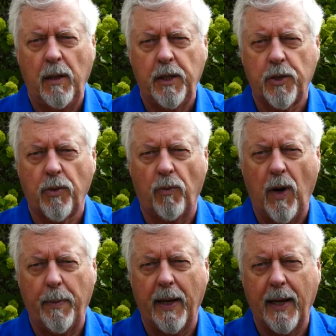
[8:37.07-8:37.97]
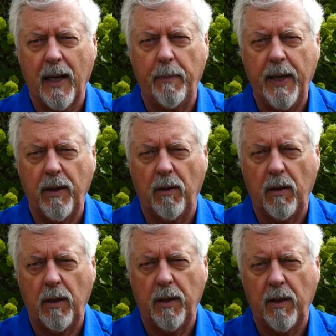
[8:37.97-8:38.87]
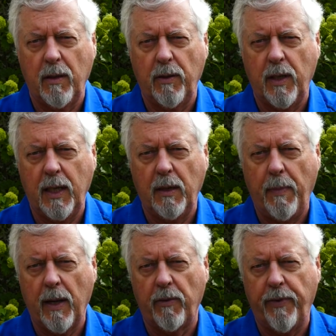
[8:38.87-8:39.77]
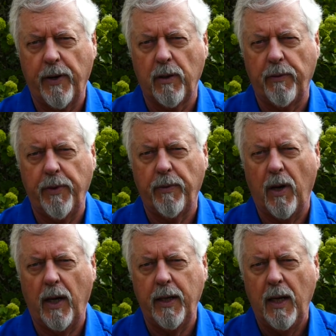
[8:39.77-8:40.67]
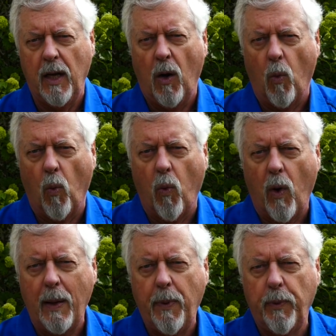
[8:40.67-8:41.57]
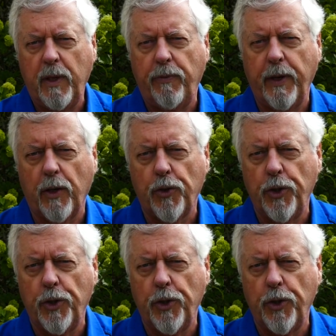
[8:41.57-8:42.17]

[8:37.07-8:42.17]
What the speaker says: Just rub a little bit on the male ferrule of your rod, wipe it with your fingers.